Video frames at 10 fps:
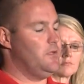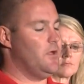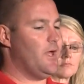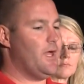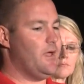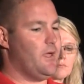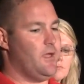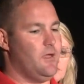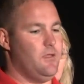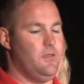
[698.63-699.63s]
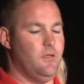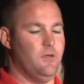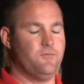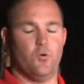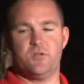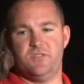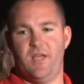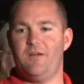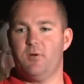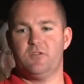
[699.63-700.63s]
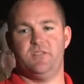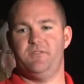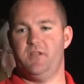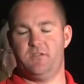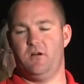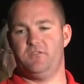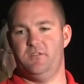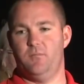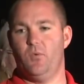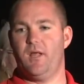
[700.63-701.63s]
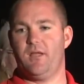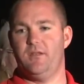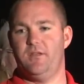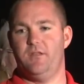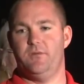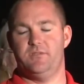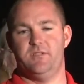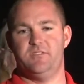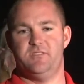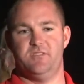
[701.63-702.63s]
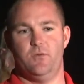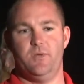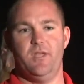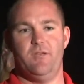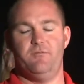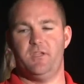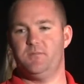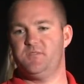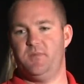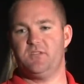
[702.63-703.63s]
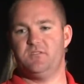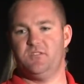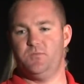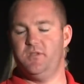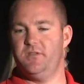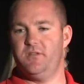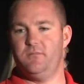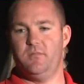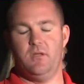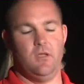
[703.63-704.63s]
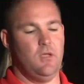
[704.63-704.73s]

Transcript: You know, I, Unfortunately, I personally have not talked to them, but what I can tell you is this is that we have victim specialists with them.